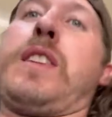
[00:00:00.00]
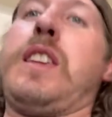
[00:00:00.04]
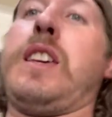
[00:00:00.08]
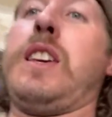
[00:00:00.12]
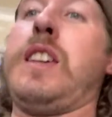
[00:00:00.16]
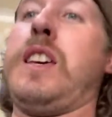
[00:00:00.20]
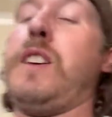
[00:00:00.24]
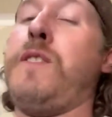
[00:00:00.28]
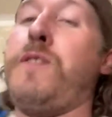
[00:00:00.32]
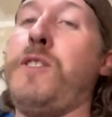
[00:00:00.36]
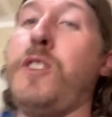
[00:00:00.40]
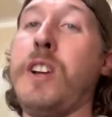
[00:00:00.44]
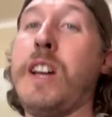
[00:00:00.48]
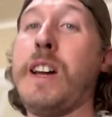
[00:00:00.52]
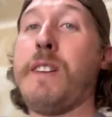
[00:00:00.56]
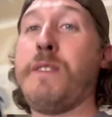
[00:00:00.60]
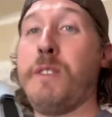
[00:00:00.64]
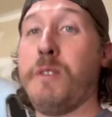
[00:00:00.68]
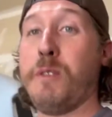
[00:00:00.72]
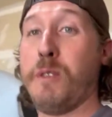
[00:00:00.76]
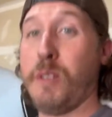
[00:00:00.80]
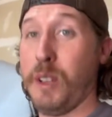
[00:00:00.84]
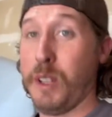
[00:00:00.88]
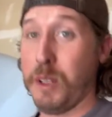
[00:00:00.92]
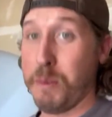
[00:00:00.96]
If you're having a
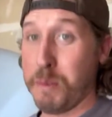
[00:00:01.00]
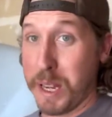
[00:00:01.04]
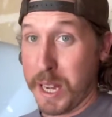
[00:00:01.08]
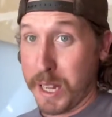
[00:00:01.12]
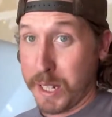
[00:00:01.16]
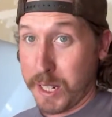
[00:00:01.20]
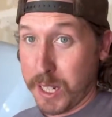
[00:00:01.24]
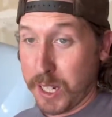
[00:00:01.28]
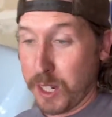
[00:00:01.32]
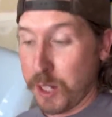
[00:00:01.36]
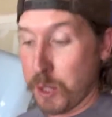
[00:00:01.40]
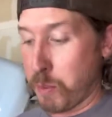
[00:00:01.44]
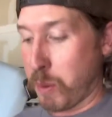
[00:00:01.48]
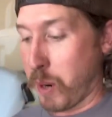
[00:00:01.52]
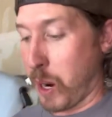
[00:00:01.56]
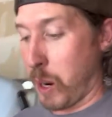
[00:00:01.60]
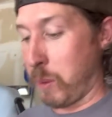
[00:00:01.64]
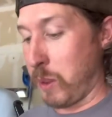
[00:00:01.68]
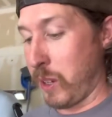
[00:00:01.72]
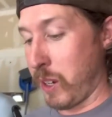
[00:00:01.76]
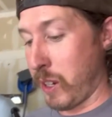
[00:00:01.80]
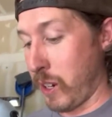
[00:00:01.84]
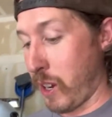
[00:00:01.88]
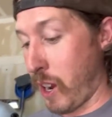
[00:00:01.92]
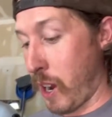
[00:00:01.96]
really bad day, you're
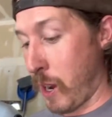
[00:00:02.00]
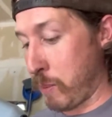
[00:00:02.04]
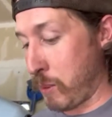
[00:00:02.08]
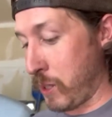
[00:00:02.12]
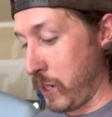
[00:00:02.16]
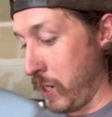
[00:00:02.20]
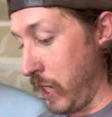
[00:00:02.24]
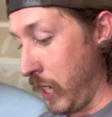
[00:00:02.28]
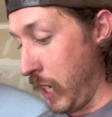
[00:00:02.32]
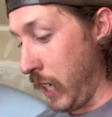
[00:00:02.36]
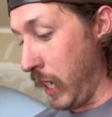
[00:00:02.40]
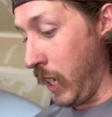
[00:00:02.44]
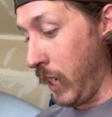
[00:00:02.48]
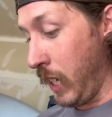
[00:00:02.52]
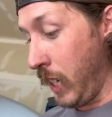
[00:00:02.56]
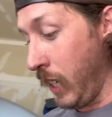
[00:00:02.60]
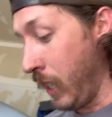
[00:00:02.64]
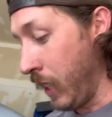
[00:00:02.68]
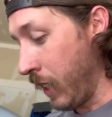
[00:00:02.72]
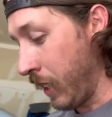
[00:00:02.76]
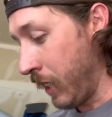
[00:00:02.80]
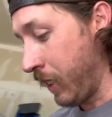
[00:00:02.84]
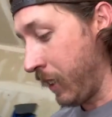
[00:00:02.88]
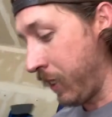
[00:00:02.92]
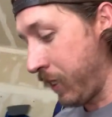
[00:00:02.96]
probably on option E,
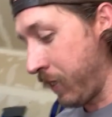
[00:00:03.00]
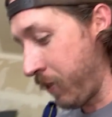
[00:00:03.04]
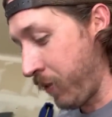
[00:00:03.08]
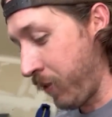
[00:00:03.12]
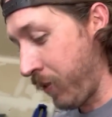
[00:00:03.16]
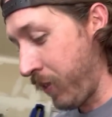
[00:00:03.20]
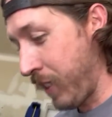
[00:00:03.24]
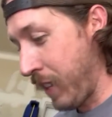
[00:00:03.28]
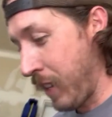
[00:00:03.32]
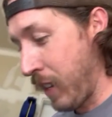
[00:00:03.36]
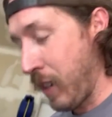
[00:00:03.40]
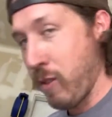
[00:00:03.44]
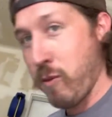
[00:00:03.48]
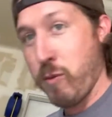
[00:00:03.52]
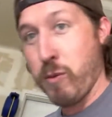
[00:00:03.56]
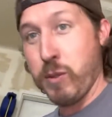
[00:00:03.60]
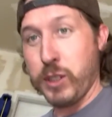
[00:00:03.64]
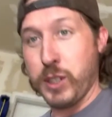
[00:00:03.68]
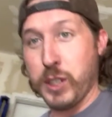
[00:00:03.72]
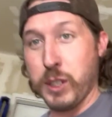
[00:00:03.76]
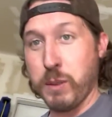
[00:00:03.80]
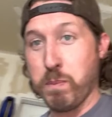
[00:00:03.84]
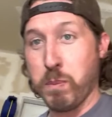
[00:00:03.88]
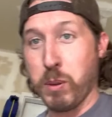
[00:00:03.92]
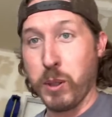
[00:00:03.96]
which
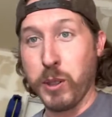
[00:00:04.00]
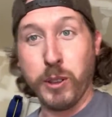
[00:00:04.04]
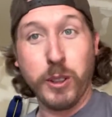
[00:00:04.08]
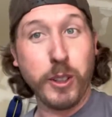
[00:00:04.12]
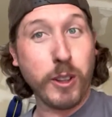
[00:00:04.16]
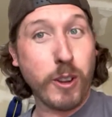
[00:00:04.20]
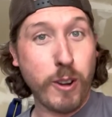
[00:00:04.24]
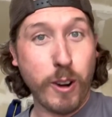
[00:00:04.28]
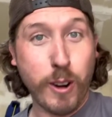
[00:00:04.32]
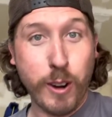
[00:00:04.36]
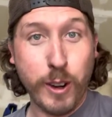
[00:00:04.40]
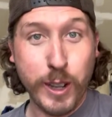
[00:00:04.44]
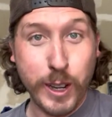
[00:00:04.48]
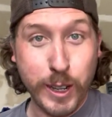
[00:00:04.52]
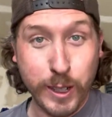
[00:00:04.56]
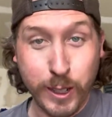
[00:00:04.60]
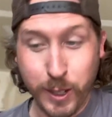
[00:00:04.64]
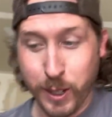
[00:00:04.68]
is burn the car down and